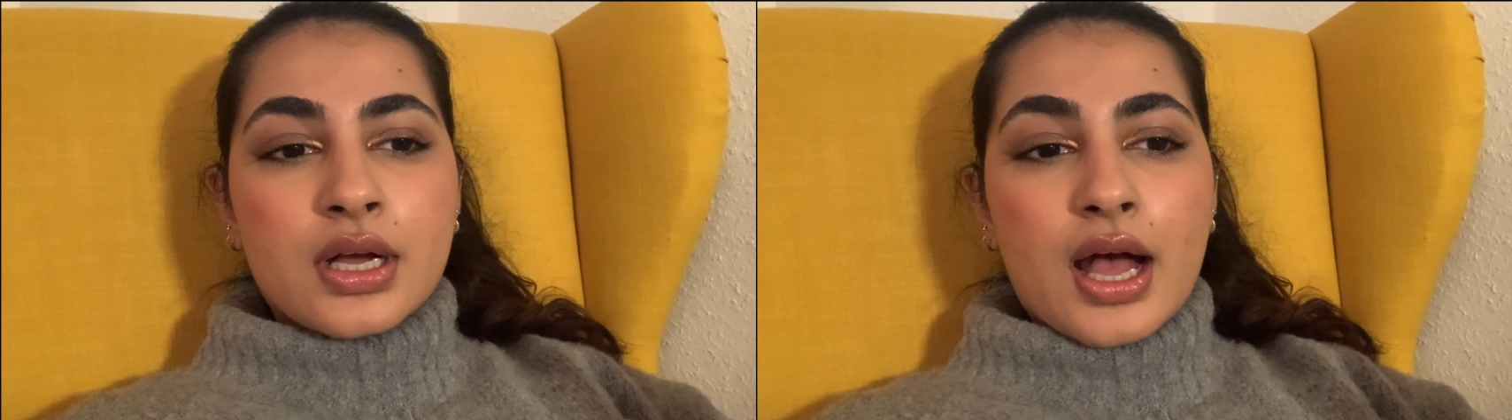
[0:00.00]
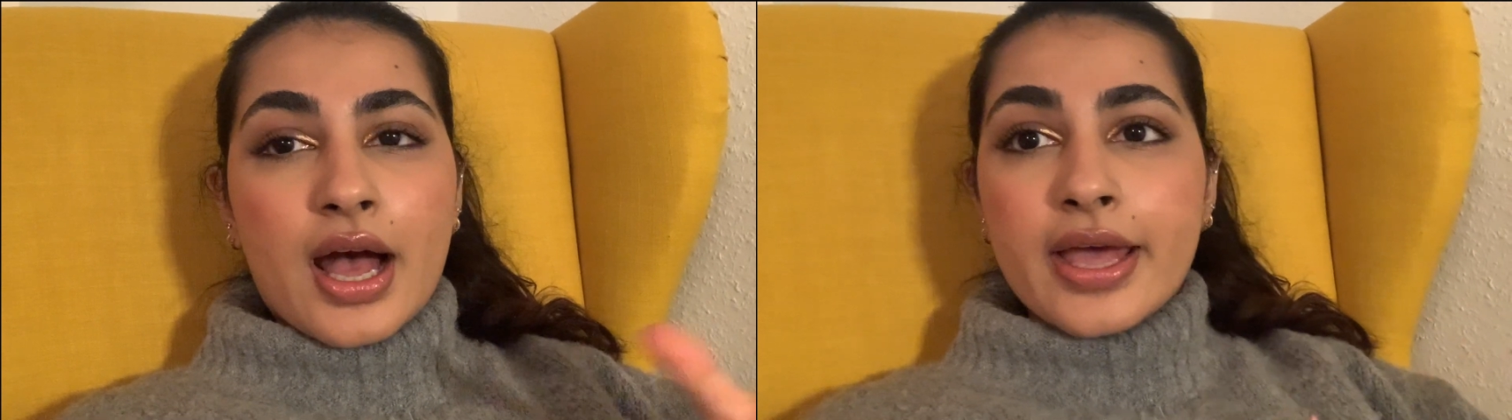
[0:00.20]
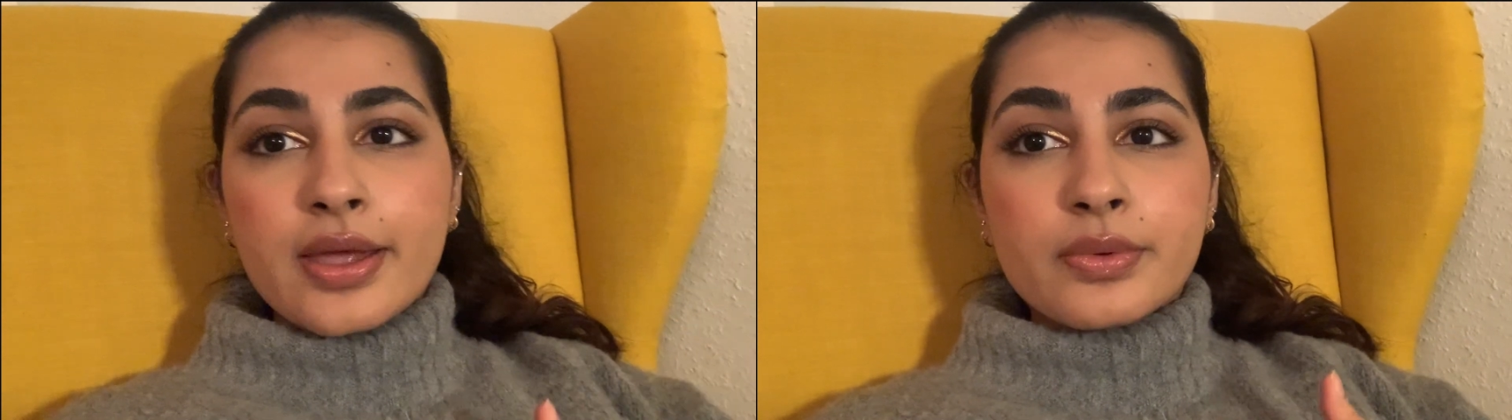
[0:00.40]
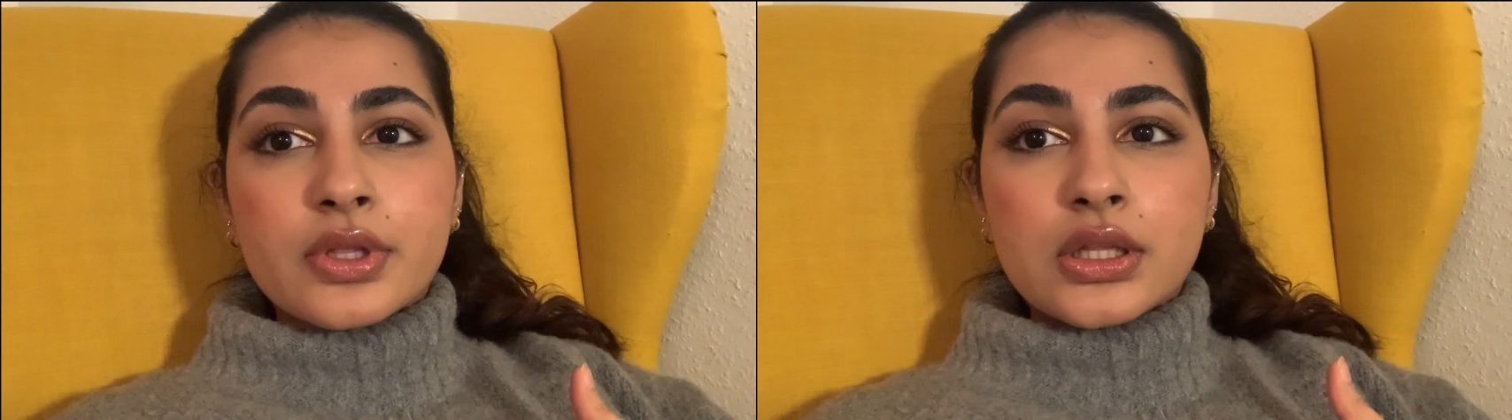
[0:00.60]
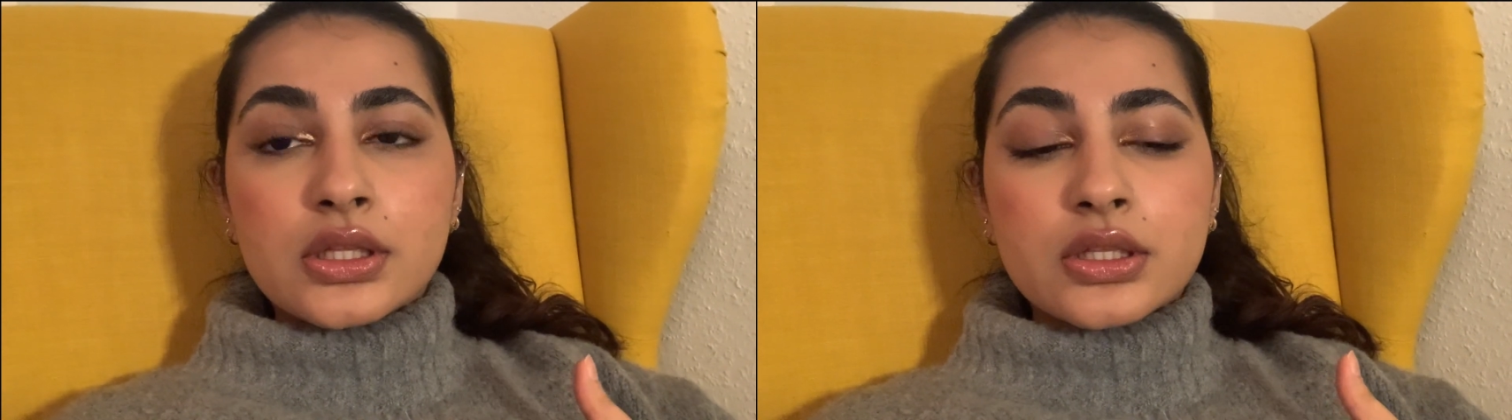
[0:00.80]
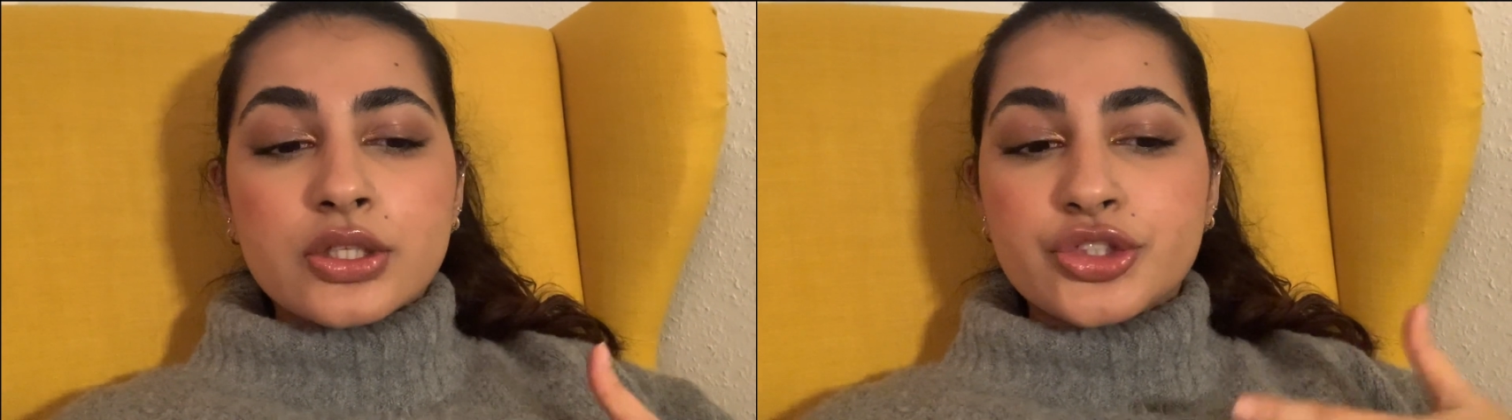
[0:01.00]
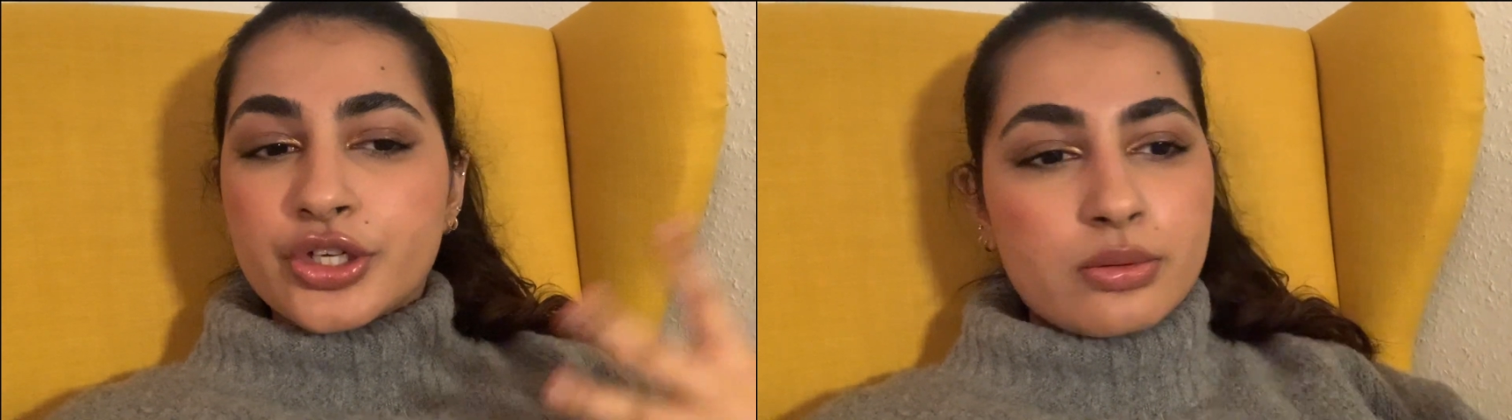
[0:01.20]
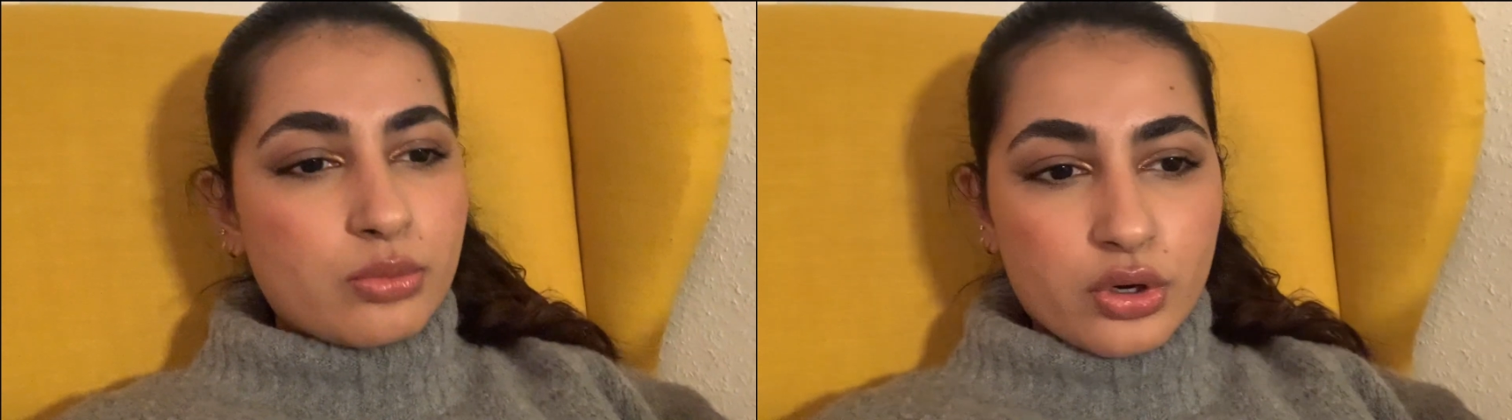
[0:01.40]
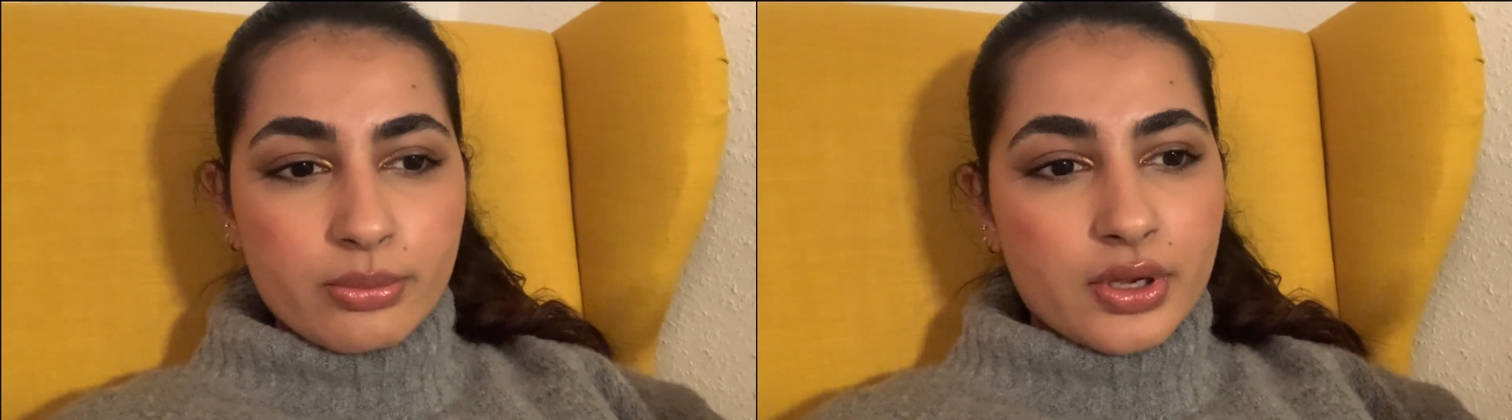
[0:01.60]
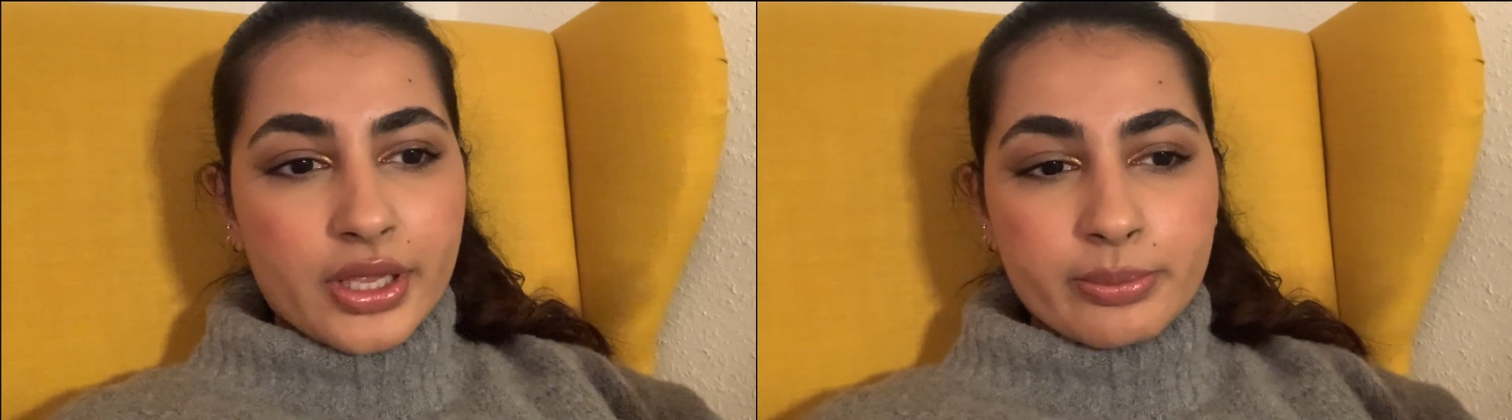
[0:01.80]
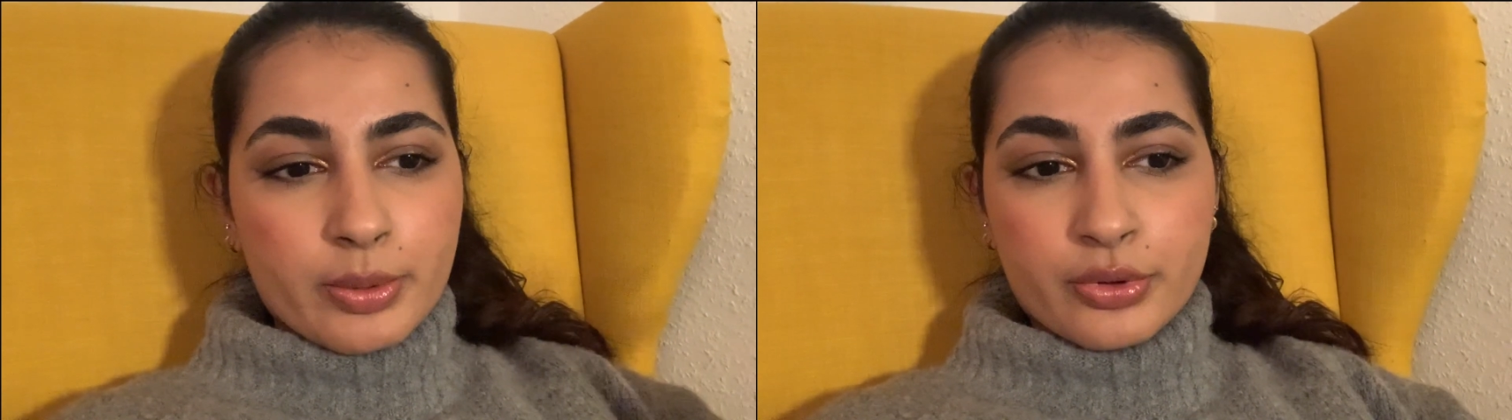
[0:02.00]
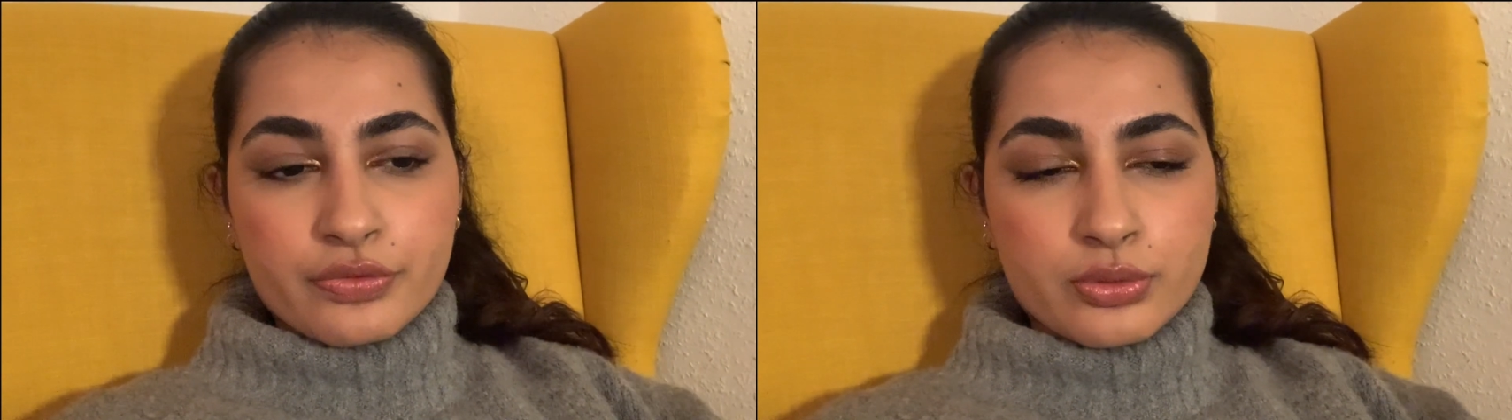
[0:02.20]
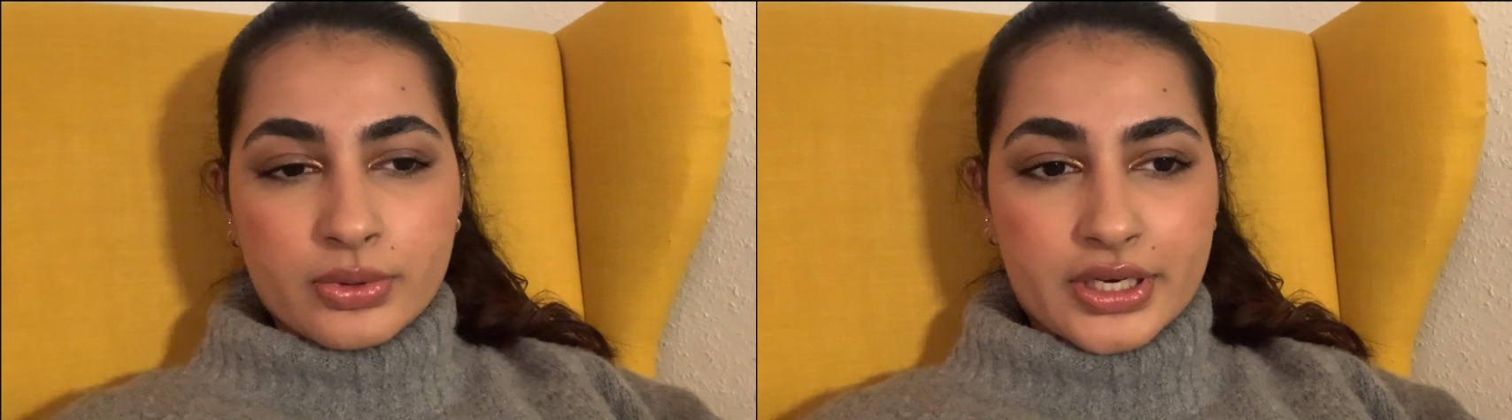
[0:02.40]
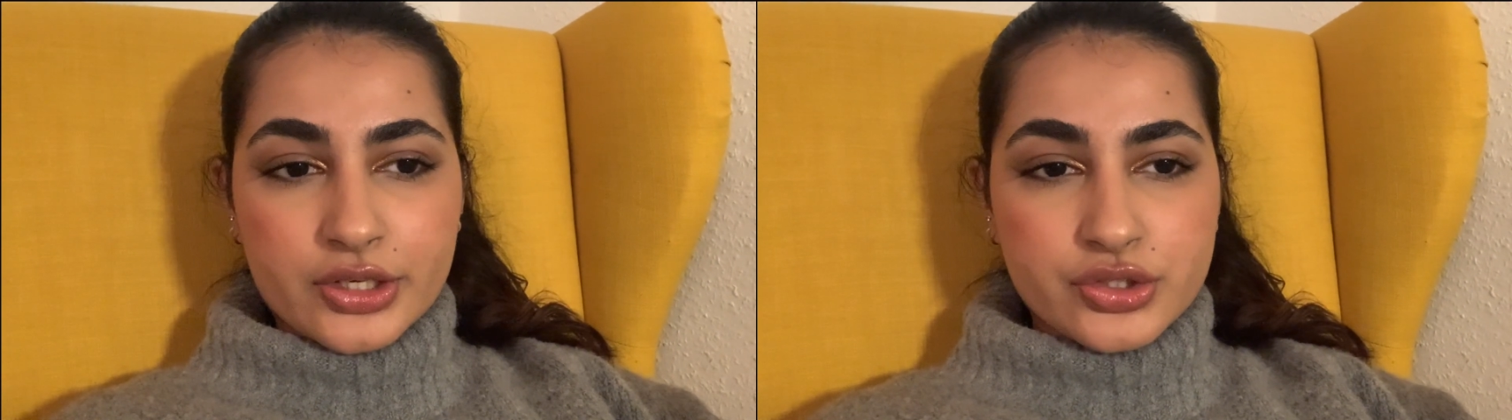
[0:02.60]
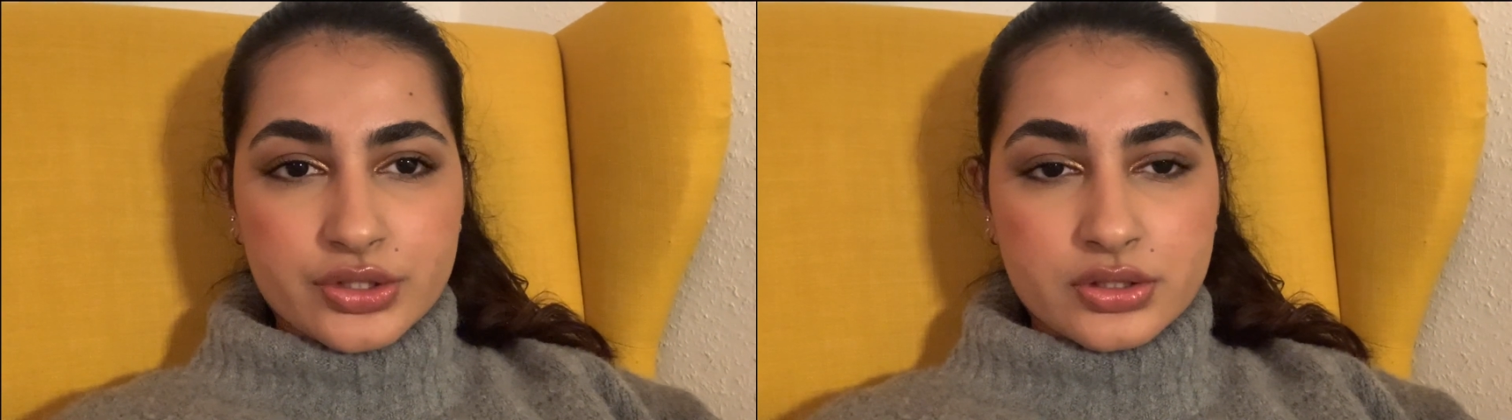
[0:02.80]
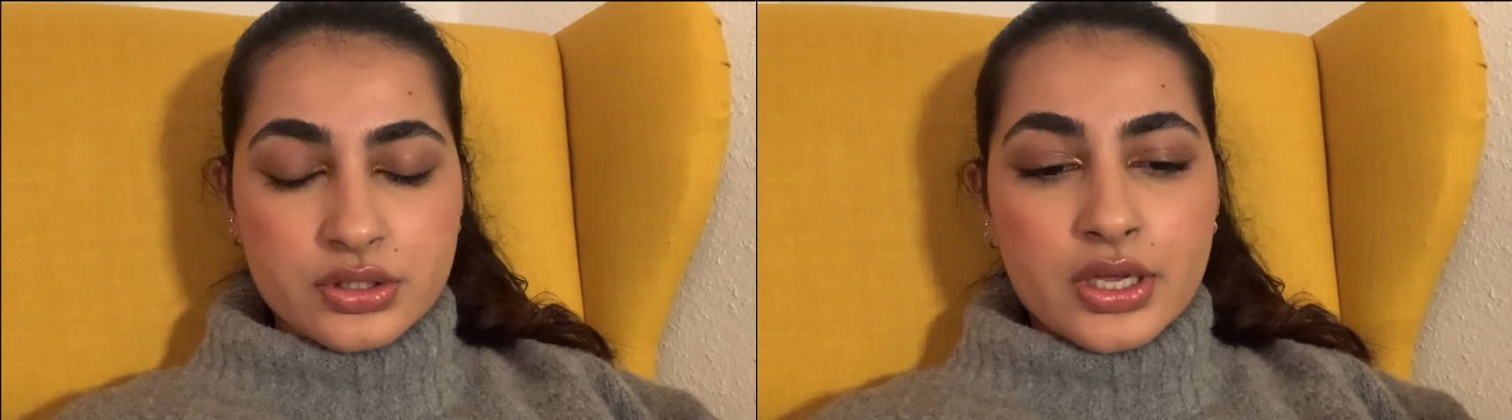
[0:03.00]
I will share more about, like, my perfume collection.